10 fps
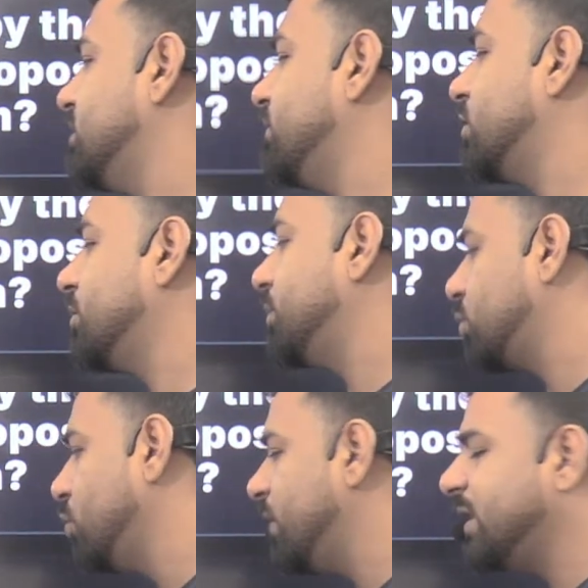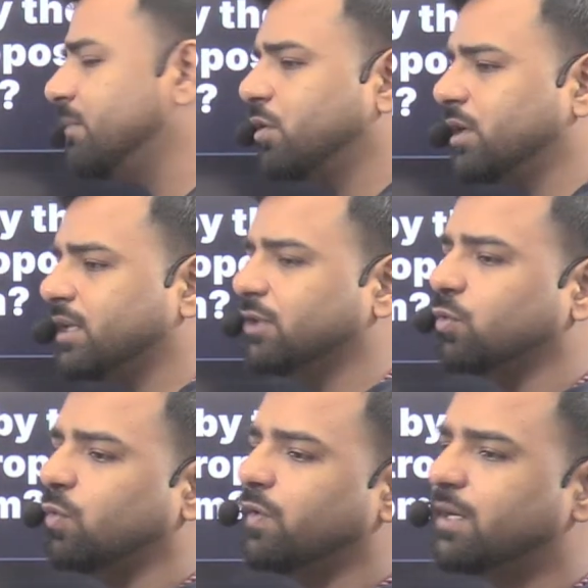What about covalent bond? In the
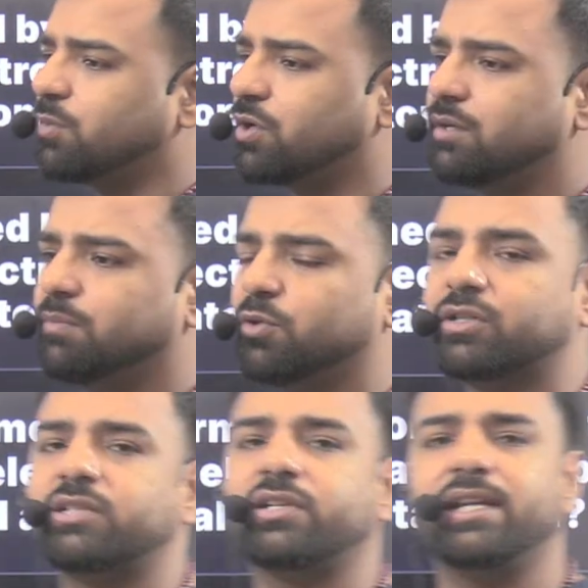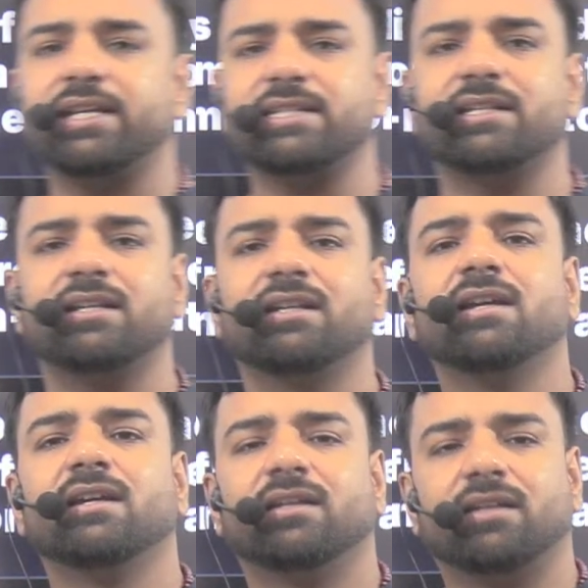covalent bond, mutual sharing is there,
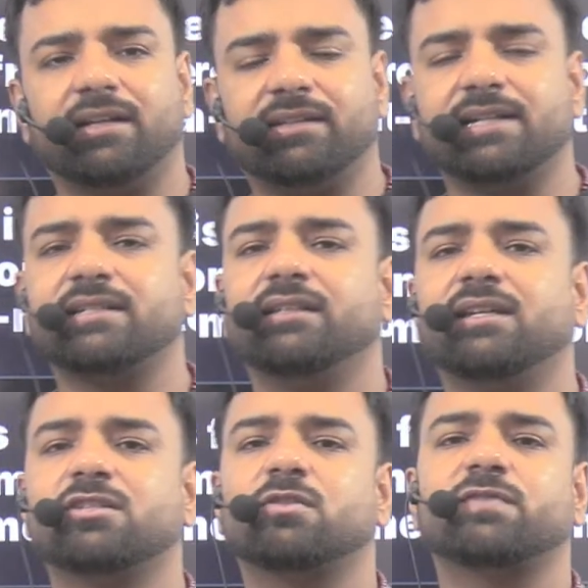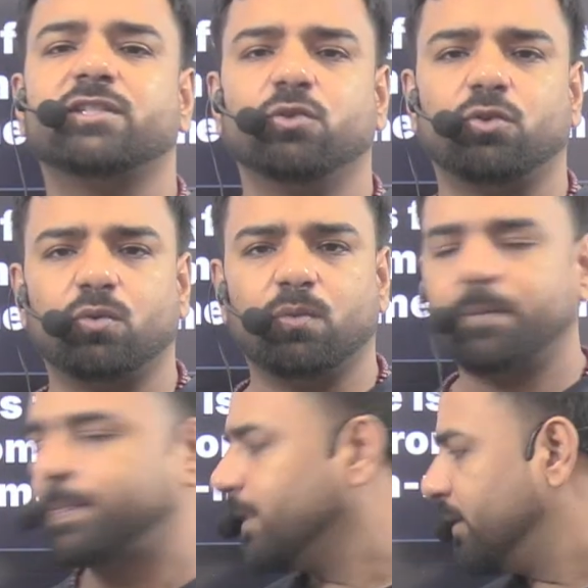and that's in the case of CO2.
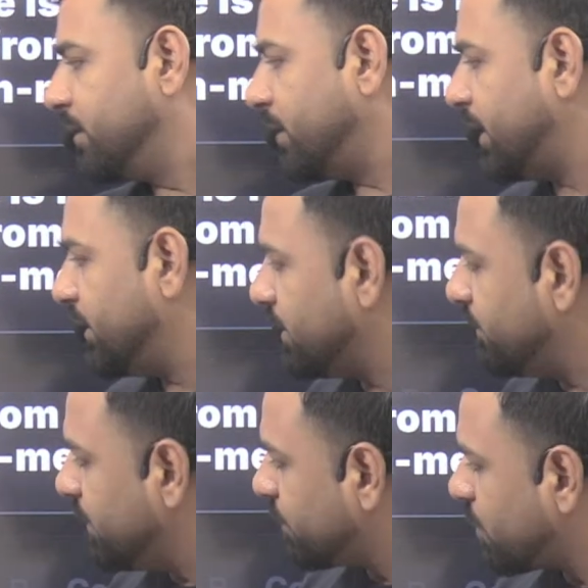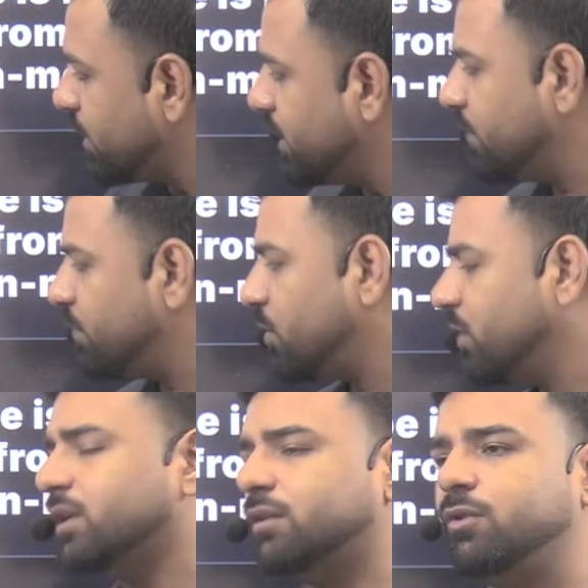And then we have coordinate bond,
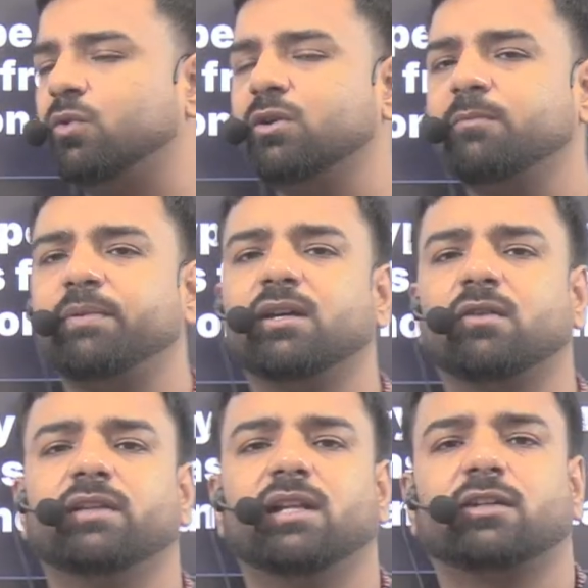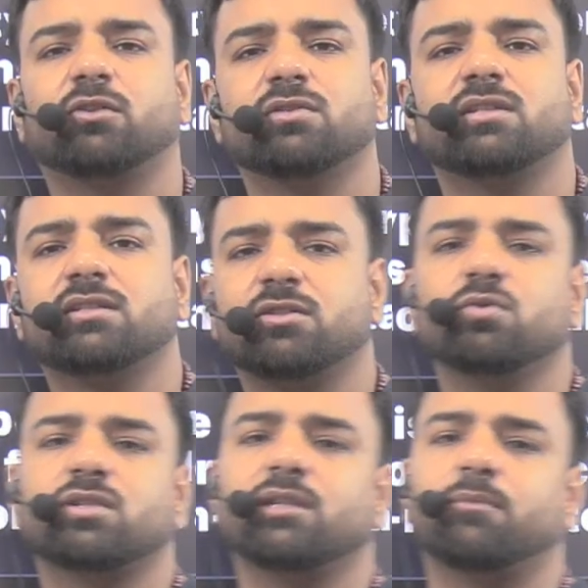where lone pair of the electrons is
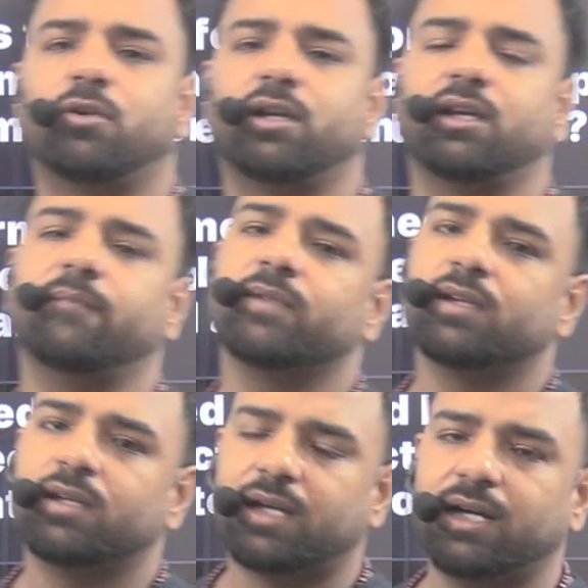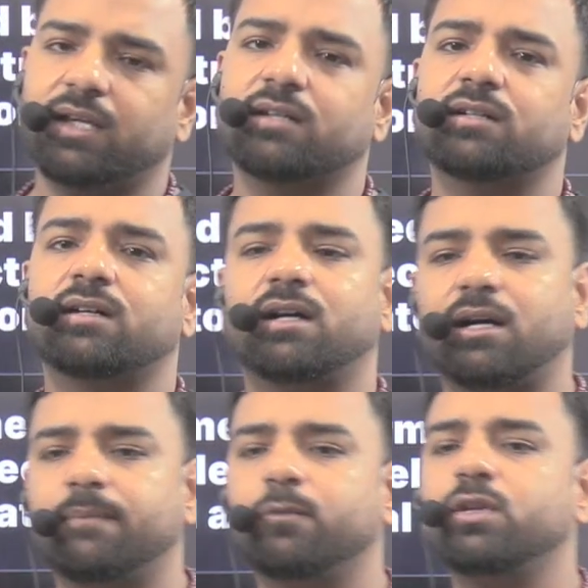used in the bonding, and here
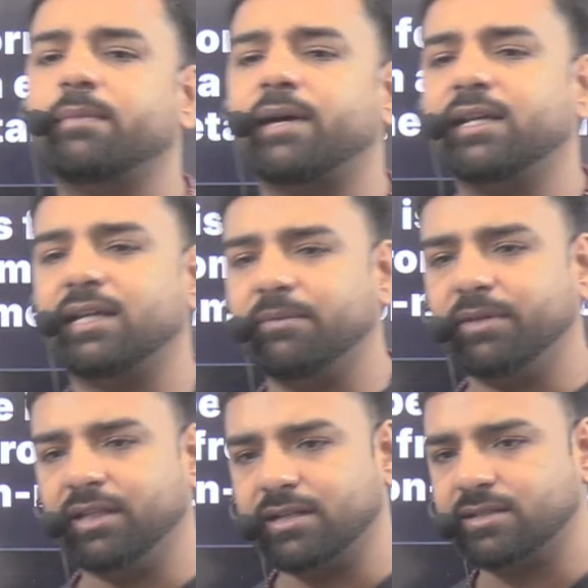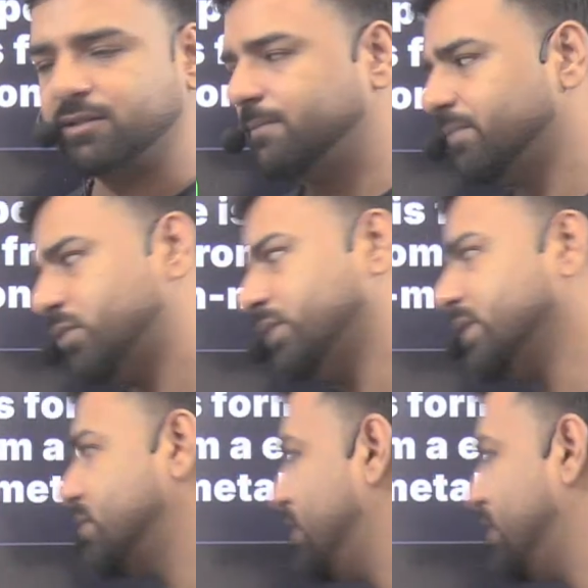ammonium ion can be the answer. So that's great.